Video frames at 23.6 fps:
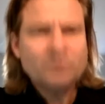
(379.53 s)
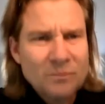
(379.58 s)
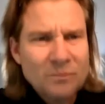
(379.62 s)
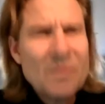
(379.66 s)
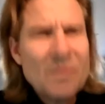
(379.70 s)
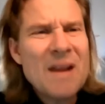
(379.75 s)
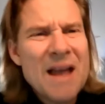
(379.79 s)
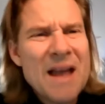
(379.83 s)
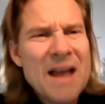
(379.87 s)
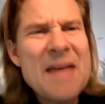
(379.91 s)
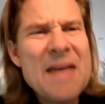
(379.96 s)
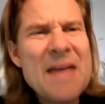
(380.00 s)

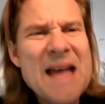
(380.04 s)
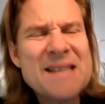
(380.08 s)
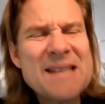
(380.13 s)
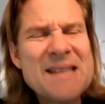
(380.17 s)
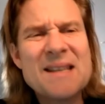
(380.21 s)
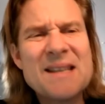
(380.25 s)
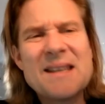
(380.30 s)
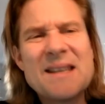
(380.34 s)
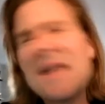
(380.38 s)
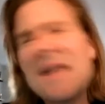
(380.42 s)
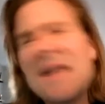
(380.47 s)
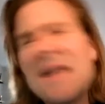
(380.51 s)
that's the
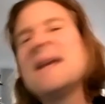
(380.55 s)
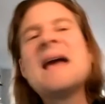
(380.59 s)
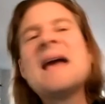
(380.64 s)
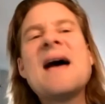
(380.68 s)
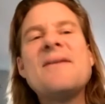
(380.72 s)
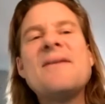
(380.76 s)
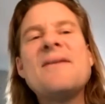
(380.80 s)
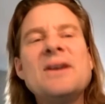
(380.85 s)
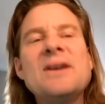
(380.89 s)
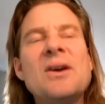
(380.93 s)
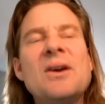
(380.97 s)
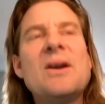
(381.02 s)
thing,
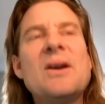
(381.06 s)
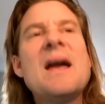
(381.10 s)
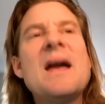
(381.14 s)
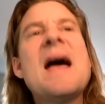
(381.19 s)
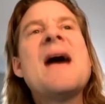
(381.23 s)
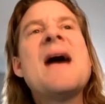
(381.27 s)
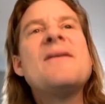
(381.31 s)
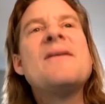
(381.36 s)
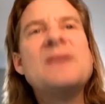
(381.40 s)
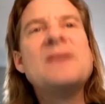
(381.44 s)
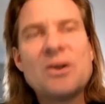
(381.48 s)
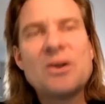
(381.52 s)

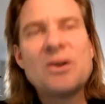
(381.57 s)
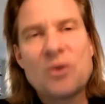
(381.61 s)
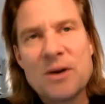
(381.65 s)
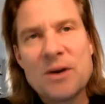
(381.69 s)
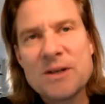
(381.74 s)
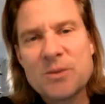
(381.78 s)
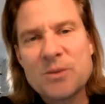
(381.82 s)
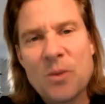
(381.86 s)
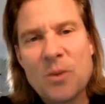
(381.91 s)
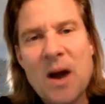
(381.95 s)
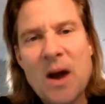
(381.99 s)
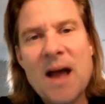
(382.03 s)
having
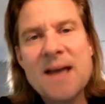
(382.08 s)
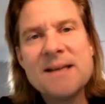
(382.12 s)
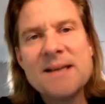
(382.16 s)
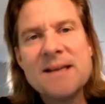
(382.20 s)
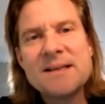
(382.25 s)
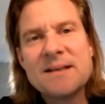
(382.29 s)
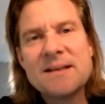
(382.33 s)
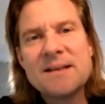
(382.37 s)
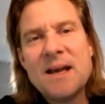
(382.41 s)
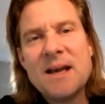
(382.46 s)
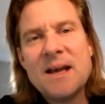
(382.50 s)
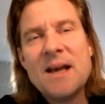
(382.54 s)
Chris
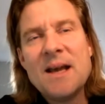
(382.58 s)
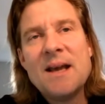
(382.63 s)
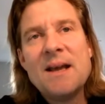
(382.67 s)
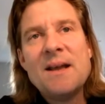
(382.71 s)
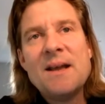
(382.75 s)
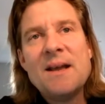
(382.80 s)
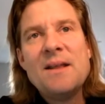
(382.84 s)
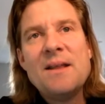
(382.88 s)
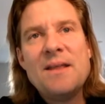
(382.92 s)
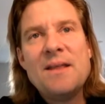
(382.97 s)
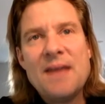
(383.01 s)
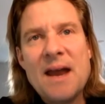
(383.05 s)
Wise
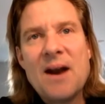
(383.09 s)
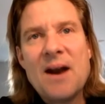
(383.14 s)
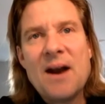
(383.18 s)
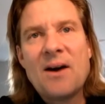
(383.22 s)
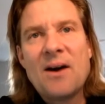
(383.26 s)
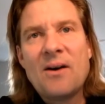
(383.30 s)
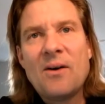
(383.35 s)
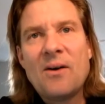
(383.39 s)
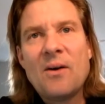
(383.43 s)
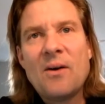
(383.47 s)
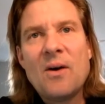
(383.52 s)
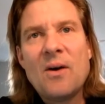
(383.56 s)

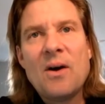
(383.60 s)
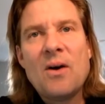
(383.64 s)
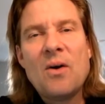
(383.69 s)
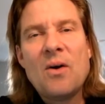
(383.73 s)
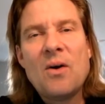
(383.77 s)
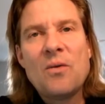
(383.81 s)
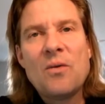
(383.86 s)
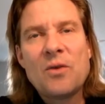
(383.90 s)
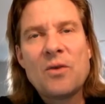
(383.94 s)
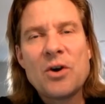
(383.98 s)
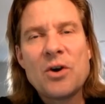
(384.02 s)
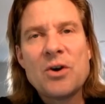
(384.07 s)
there
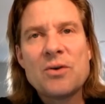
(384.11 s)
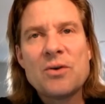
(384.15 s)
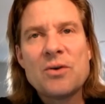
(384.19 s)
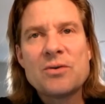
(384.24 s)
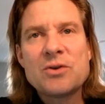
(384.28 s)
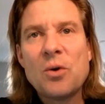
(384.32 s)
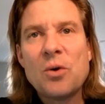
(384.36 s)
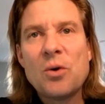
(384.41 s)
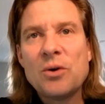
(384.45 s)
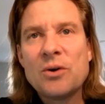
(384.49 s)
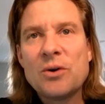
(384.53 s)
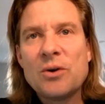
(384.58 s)
over your
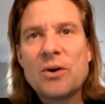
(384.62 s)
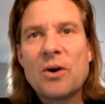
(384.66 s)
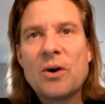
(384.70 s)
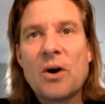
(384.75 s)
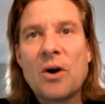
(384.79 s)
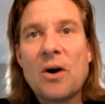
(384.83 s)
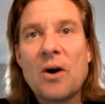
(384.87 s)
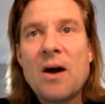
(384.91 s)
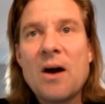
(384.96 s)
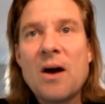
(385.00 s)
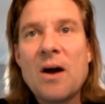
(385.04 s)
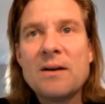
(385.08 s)
shoulder,
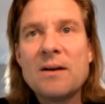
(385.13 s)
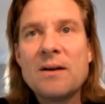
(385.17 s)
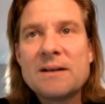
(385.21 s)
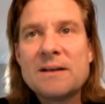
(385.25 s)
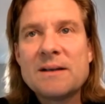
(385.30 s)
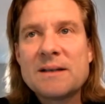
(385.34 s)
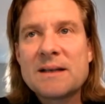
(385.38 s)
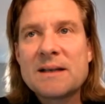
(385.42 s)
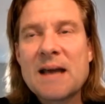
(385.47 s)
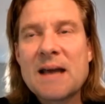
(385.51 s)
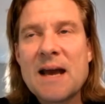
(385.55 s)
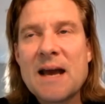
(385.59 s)
or on,
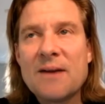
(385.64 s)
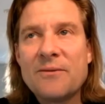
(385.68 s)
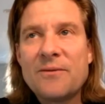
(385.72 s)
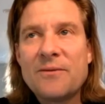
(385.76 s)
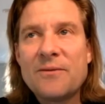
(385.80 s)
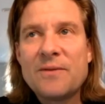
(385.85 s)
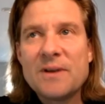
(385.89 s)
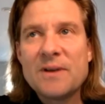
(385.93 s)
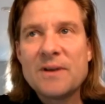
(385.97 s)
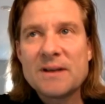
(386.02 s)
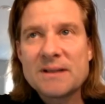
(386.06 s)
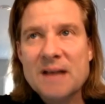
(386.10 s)
it's kind of
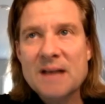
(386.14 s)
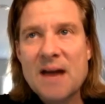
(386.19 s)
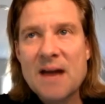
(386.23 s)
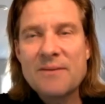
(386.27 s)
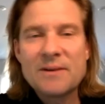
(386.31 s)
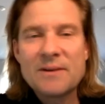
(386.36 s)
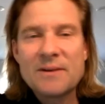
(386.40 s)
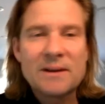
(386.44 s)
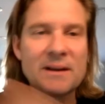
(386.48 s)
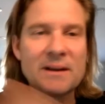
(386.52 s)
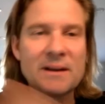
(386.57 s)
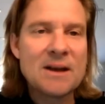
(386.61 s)

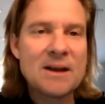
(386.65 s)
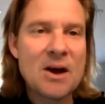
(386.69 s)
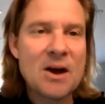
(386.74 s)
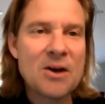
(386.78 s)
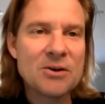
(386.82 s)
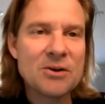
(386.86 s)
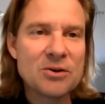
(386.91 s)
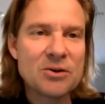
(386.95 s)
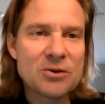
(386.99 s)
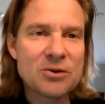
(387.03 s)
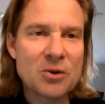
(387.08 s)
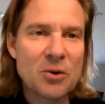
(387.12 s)
philosophically on
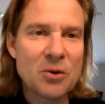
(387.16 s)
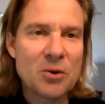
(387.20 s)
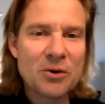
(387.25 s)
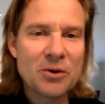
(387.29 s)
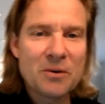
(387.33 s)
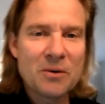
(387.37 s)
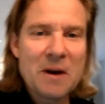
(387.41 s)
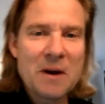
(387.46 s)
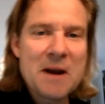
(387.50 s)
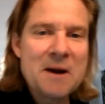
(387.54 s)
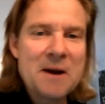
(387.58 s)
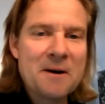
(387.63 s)
your shoulder
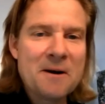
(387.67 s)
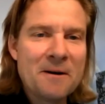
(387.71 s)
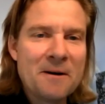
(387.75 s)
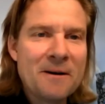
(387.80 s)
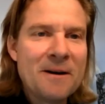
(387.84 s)
right here,